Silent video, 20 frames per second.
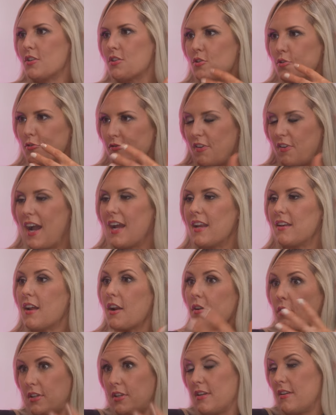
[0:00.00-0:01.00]
To find,
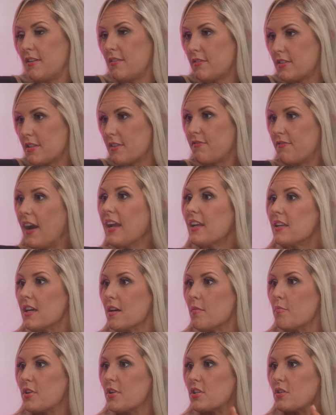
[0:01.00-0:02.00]
not only to find
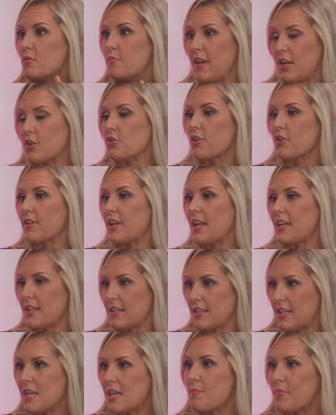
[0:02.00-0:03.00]
it, but to make sure that I
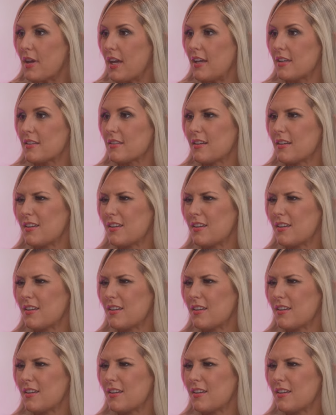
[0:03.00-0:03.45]
can keep it.